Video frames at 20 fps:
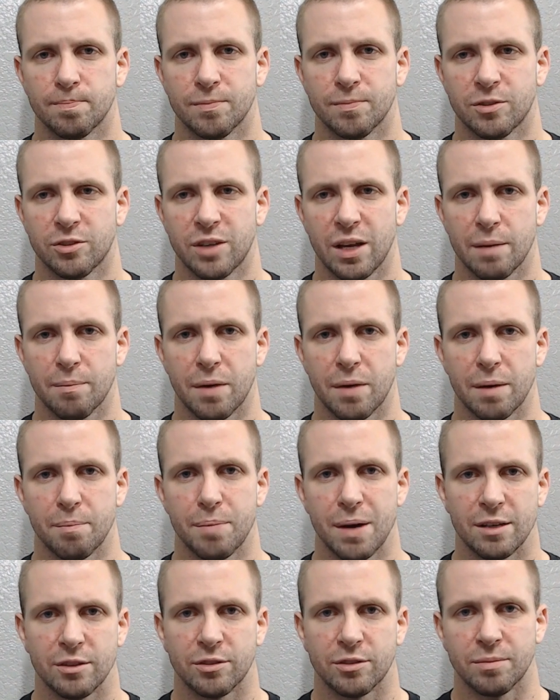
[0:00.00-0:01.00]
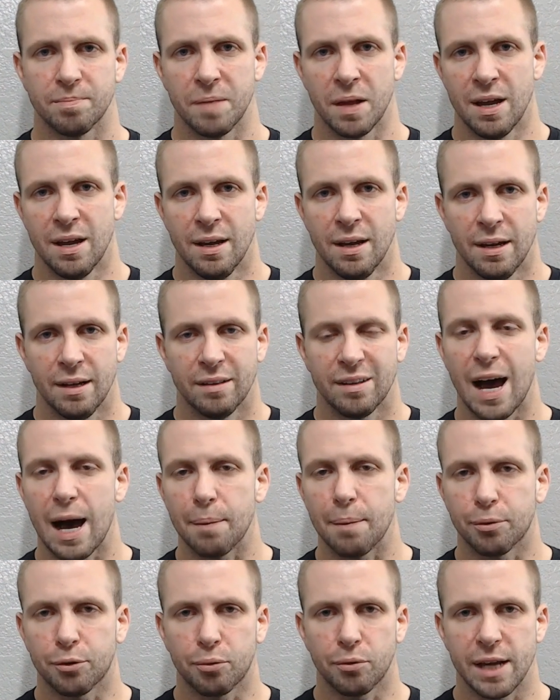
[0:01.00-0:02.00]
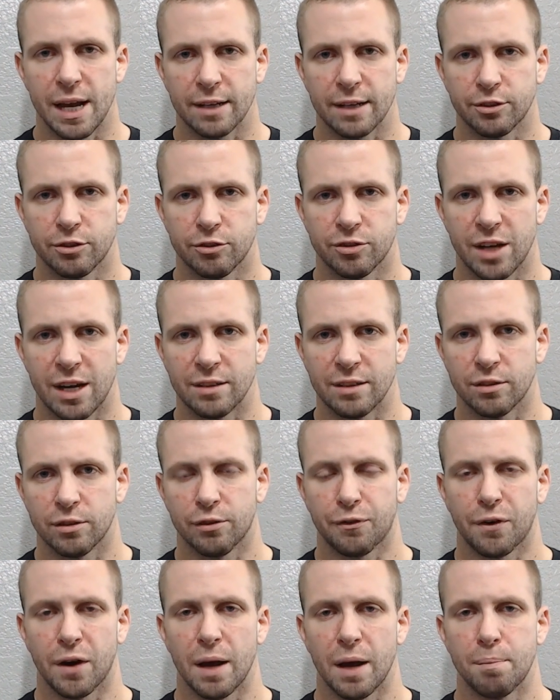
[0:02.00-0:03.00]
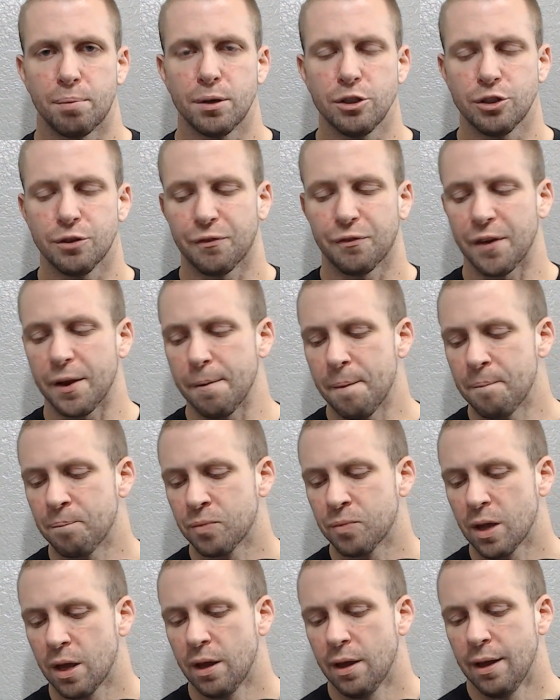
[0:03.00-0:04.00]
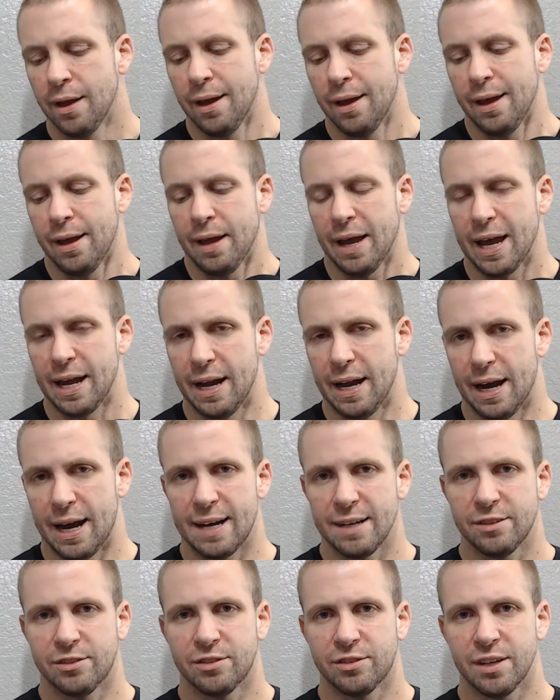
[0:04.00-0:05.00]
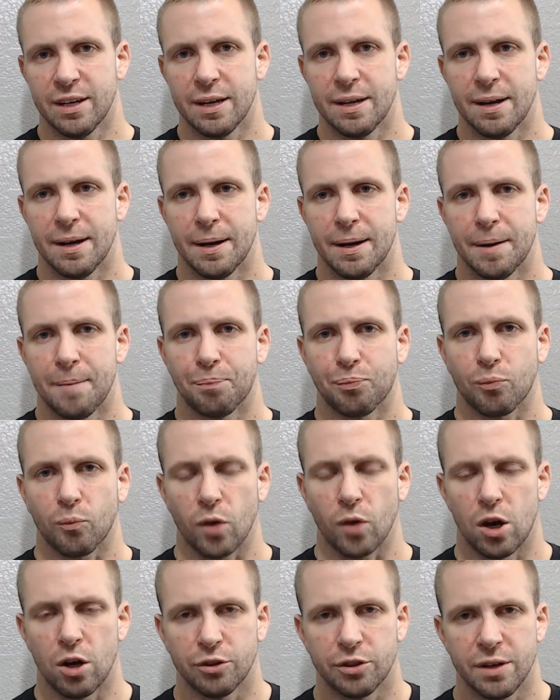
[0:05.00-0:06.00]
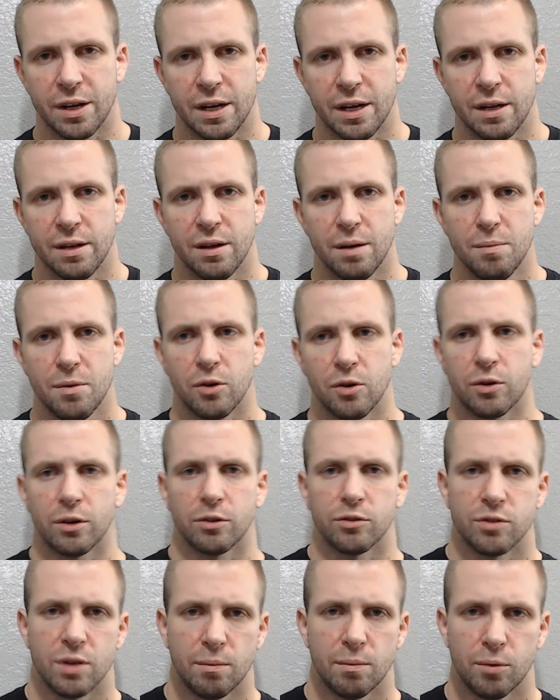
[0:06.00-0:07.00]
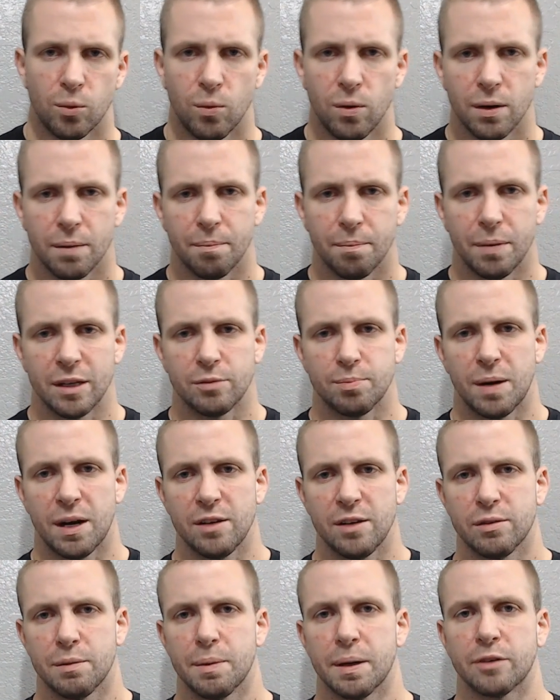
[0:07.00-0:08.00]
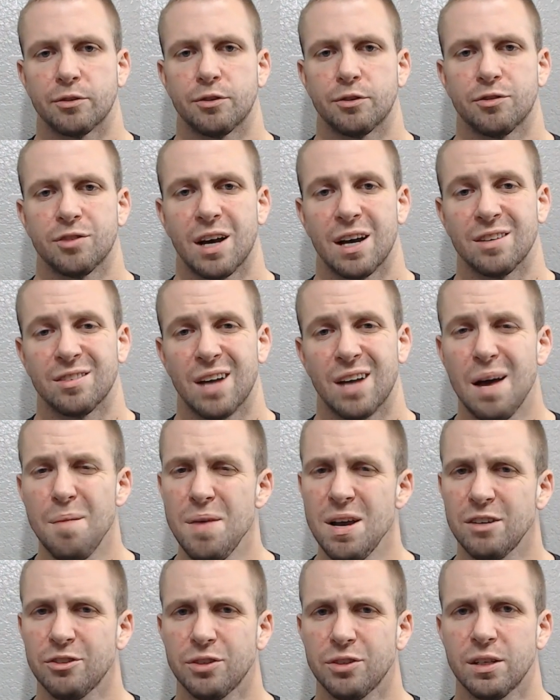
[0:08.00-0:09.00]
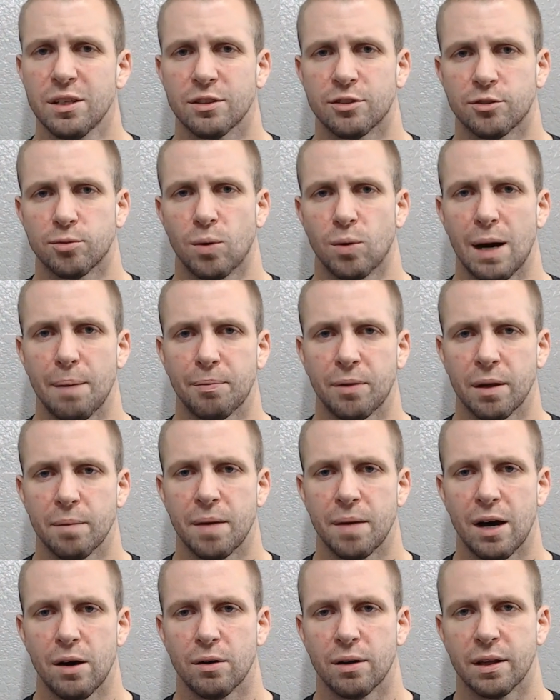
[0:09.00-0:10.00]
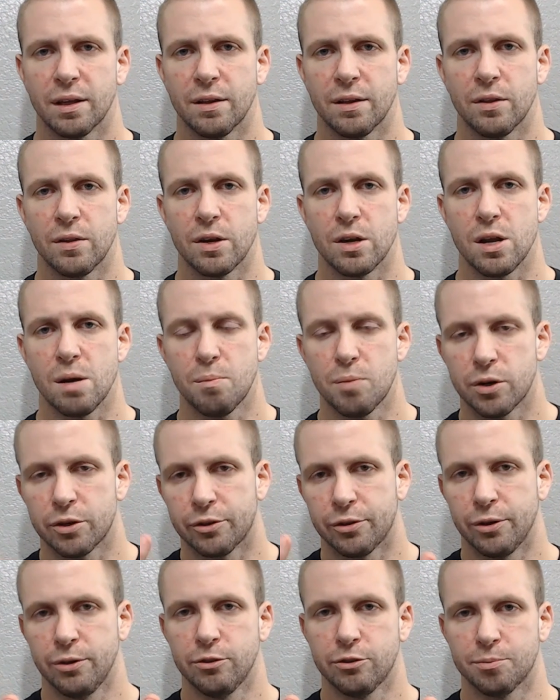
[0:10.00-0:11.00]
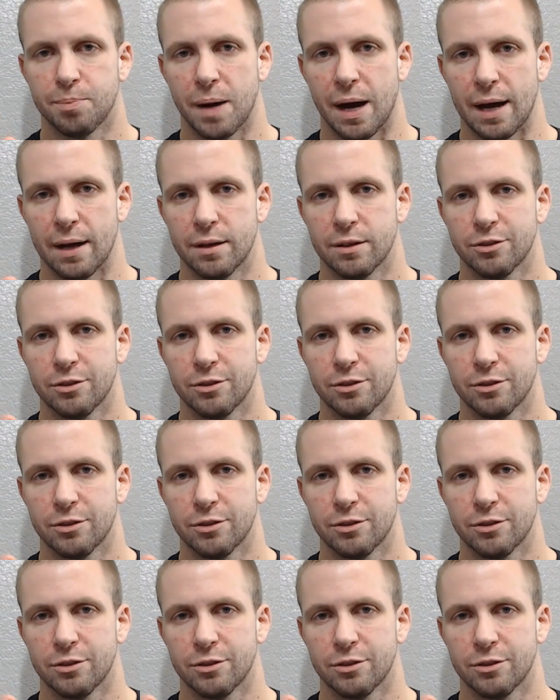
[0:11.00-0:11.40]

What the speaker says: saying my best top 3 exercises for hypertrophy. And I said alternating dumbbell curls, number 1, best bicep exercise. I'm actually going to swap them out into the number 2 spot.